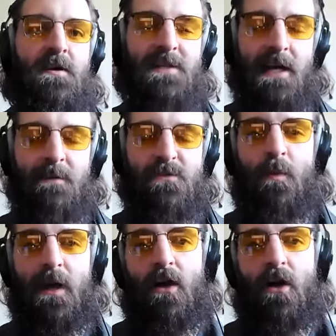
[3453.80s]
Sometimes you
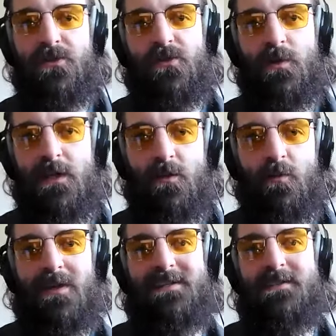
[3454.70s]
might also need to
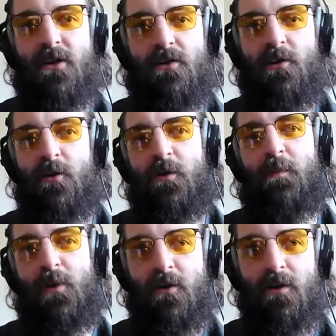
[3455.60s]
restart your
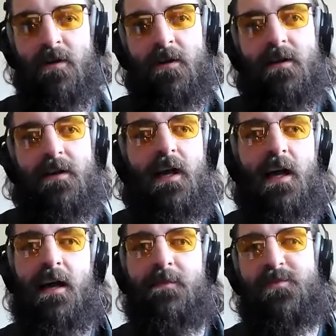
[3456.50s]
computer.
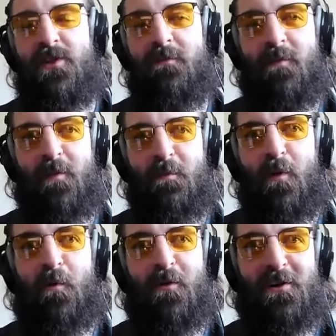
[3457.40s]
Sorry for the
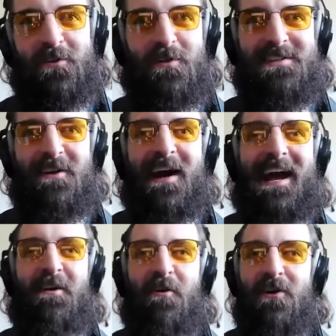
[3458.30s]
poor wording choice there.
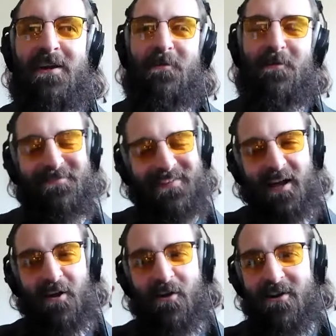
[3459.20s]
I heard it.
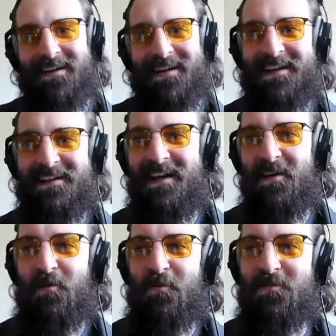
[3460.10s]
And I
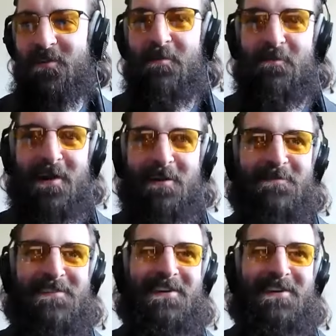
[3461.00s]
knew it was going to be a problem.